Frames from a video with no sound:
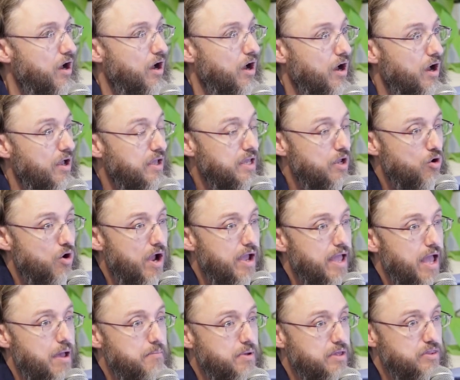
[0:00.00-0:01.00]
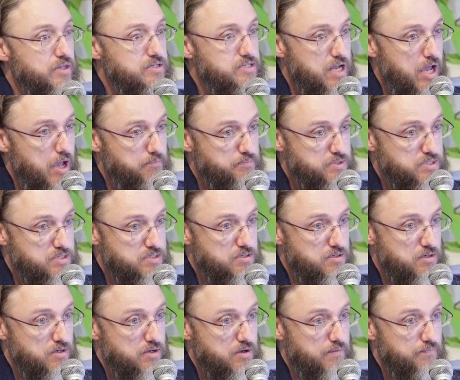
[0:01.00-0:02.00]
here I am in the depths.
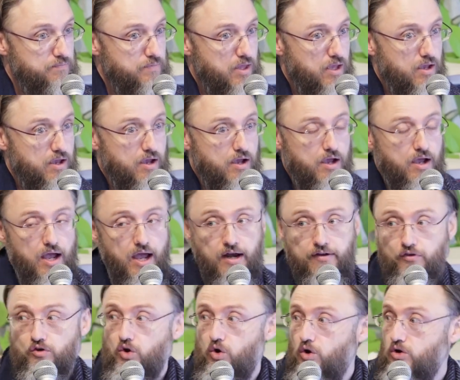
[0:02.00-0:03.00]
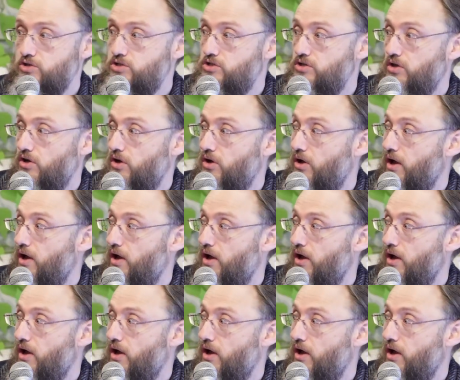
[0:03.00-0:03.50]
And of course,